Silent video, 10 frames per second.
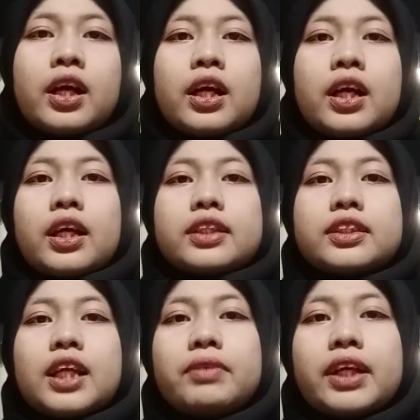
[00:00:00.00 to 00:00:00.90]

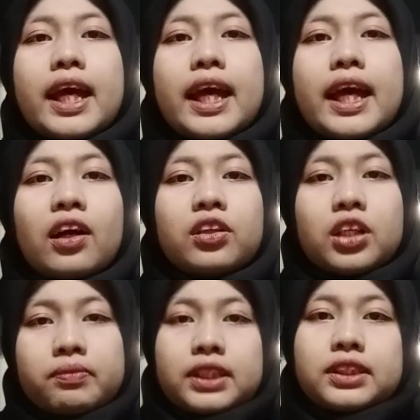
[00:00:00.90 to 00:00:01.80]
Islamic
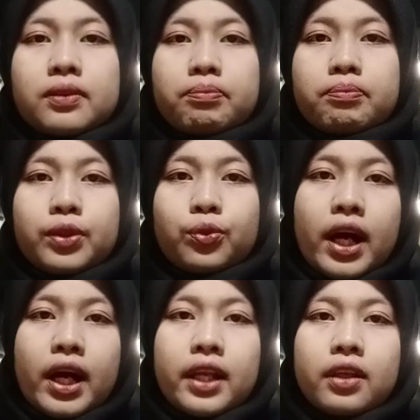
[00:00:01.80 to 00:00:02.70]
economics,
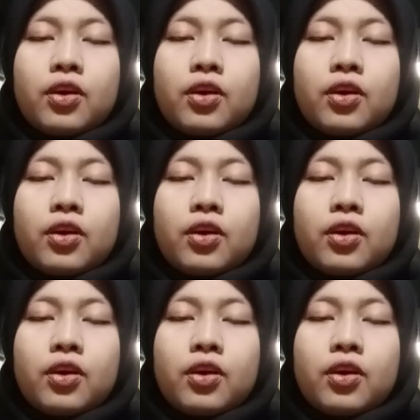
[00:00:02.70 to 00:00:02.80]
meanwhile,